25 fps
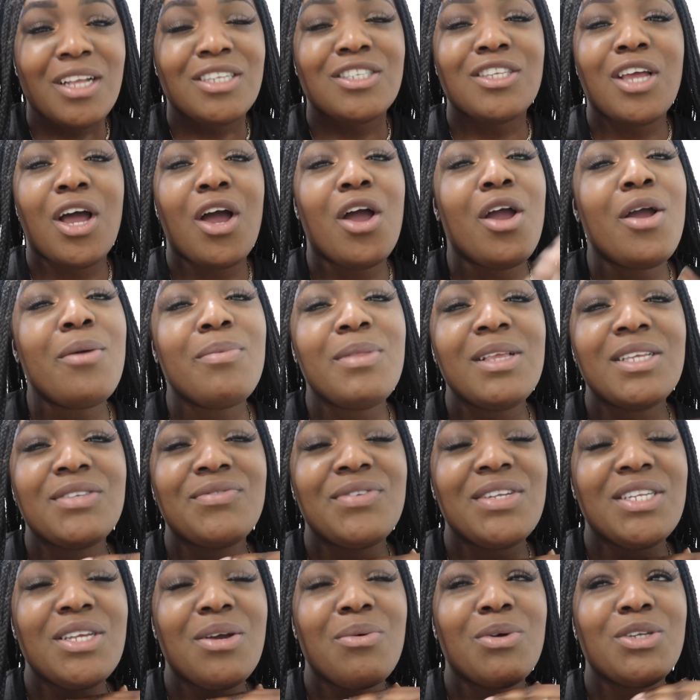So I hope this
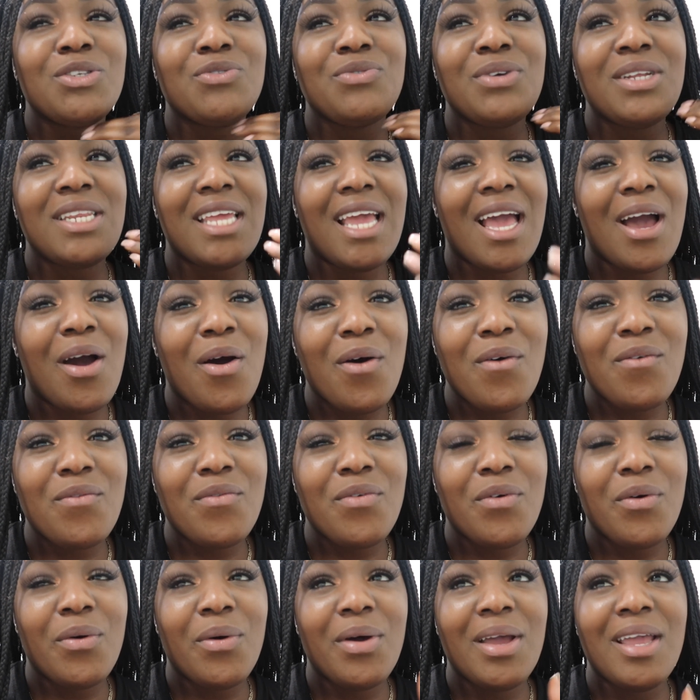video was really
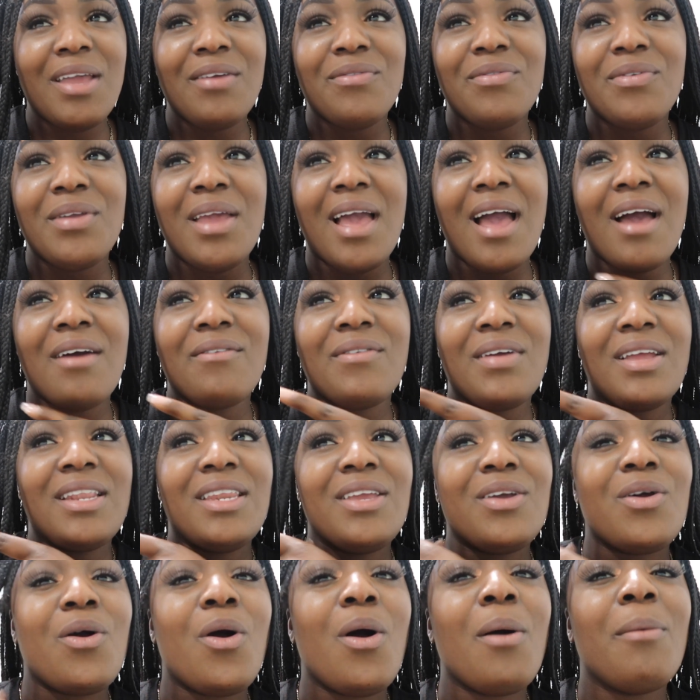helpful. If you have
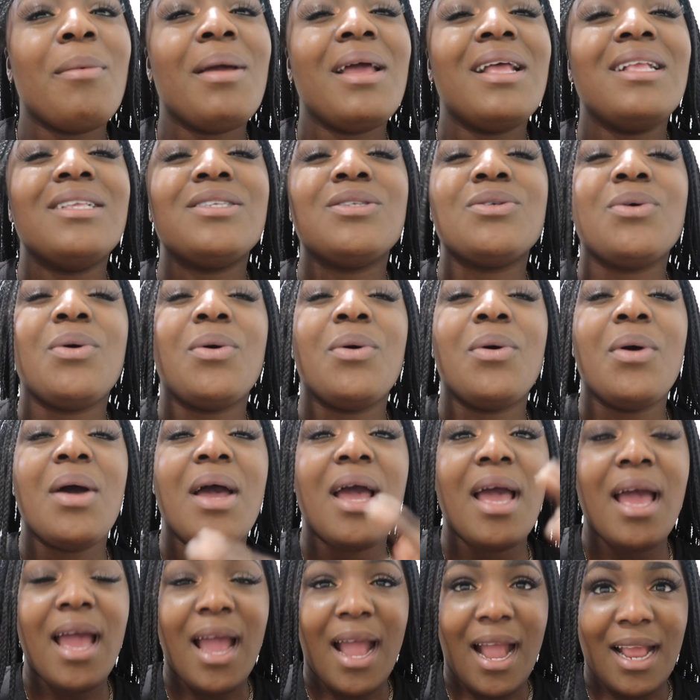any comments or
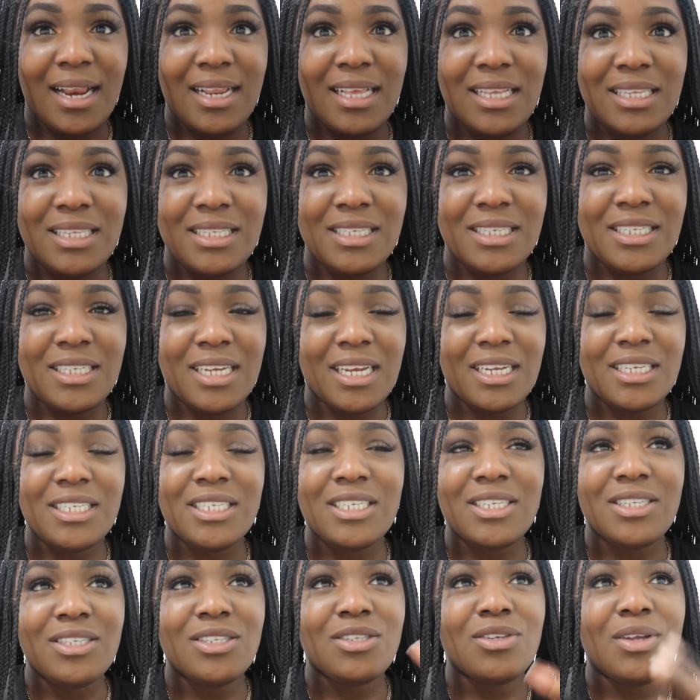any
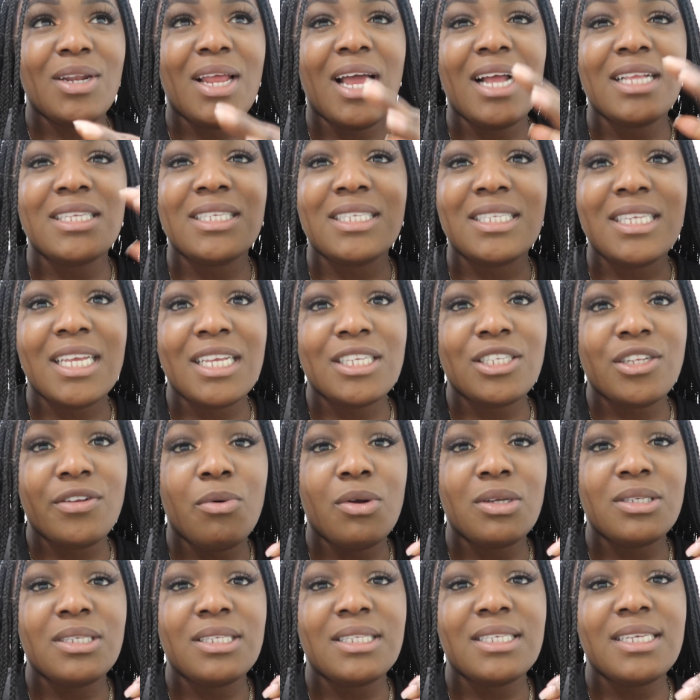suggestions on how to test
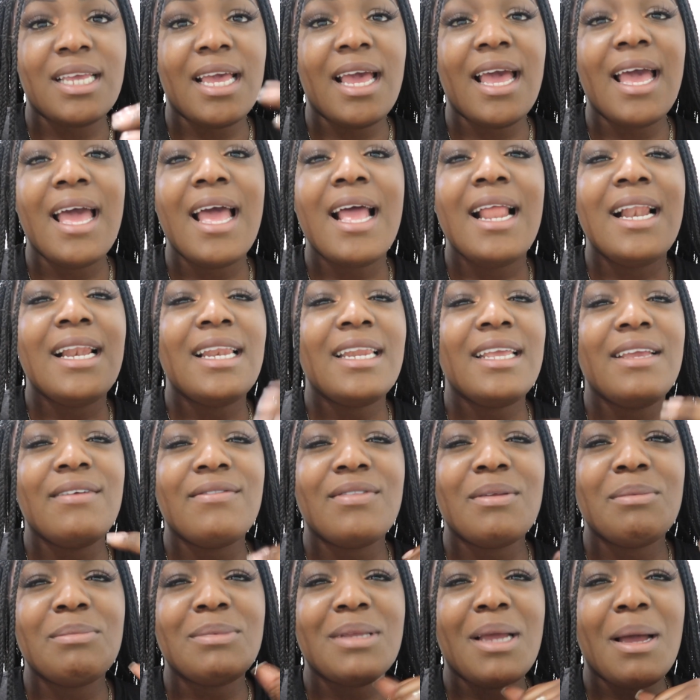porosity hair,
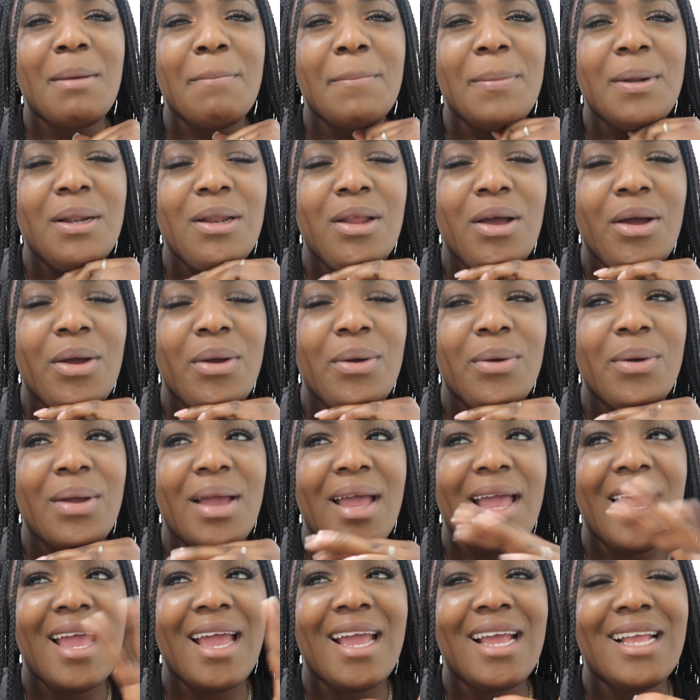leave them down below,
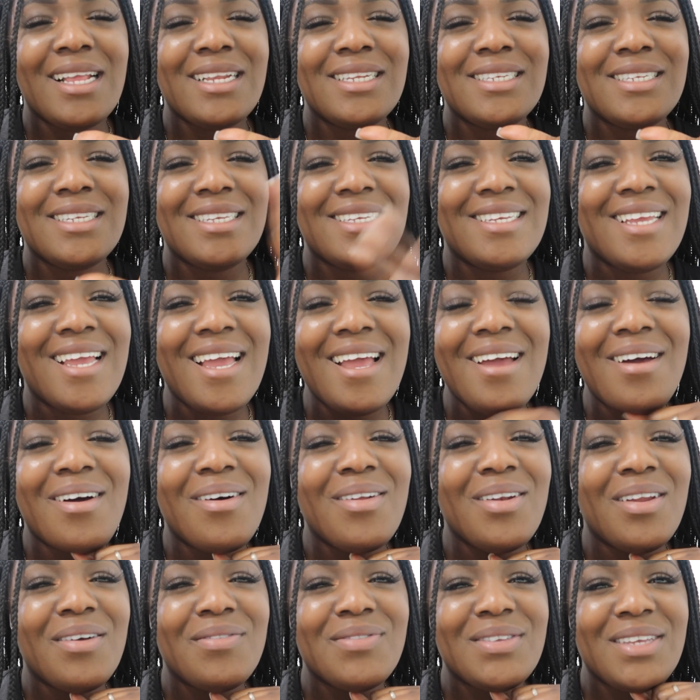and yeah,
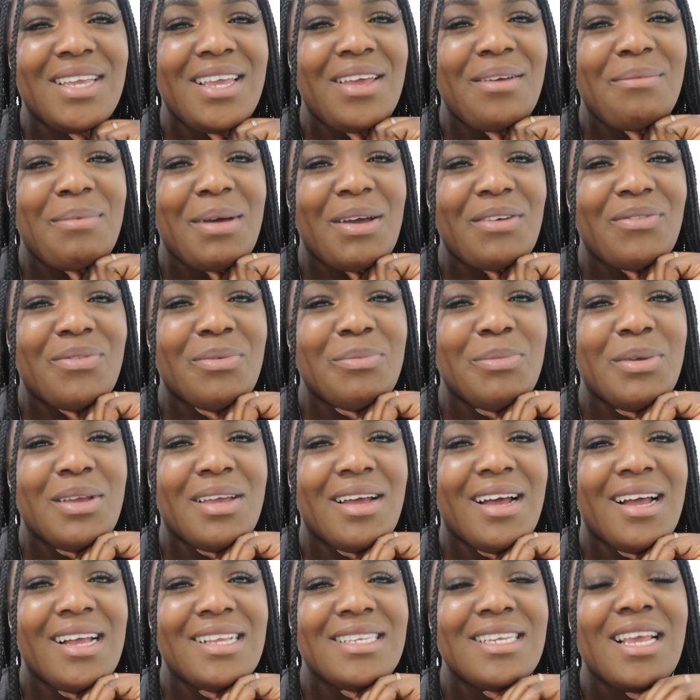I'd love to hear back from you
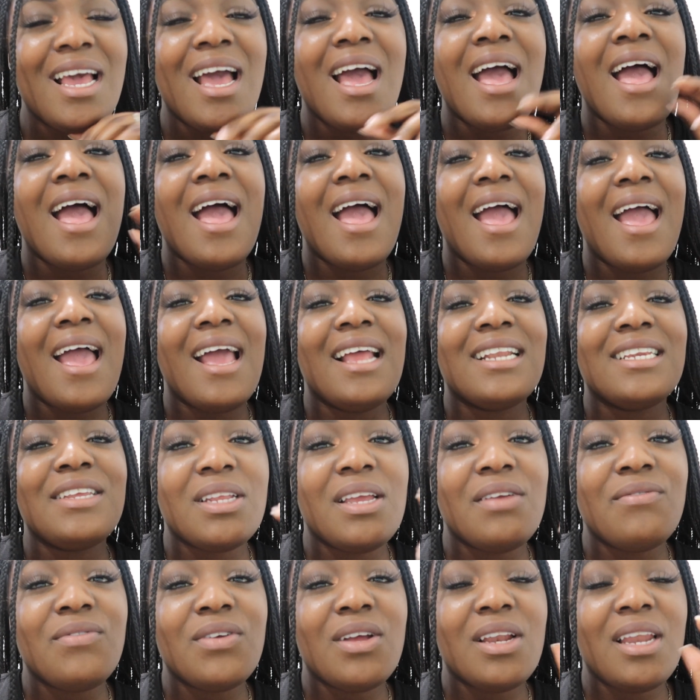guys.
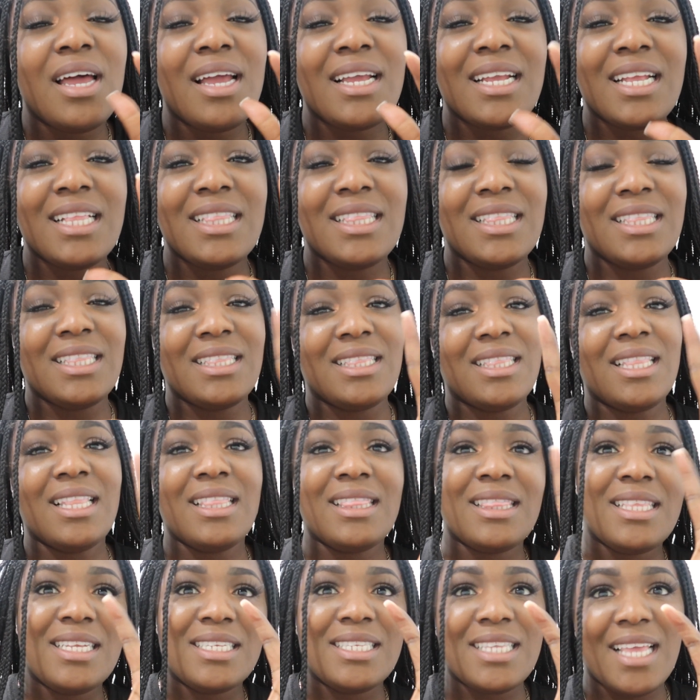And if you're liking
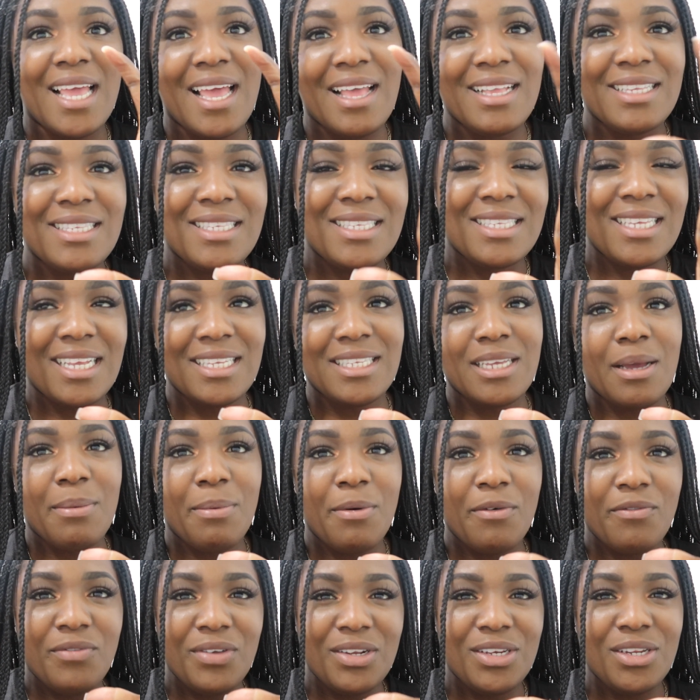this
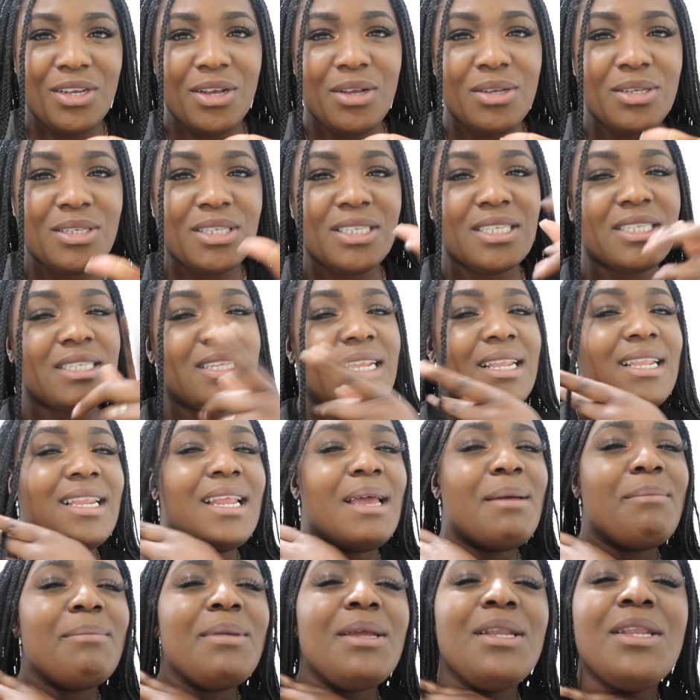setup of videos, just
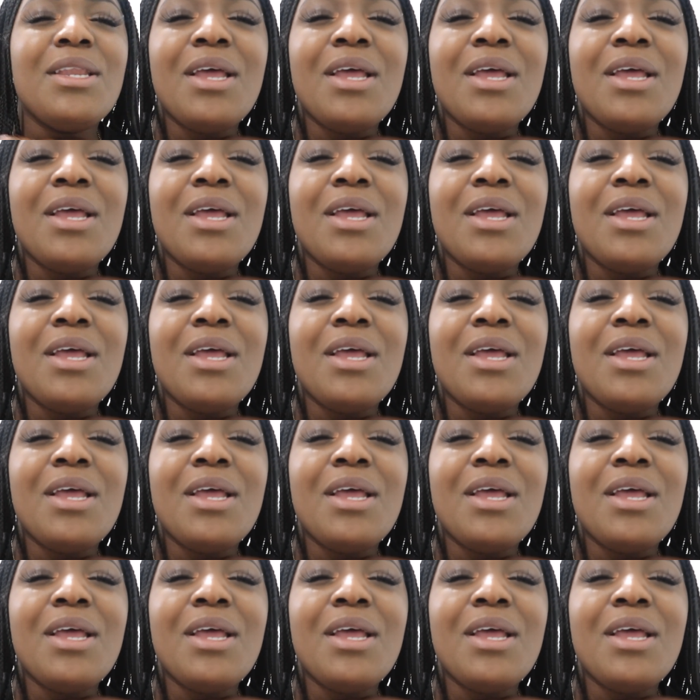let me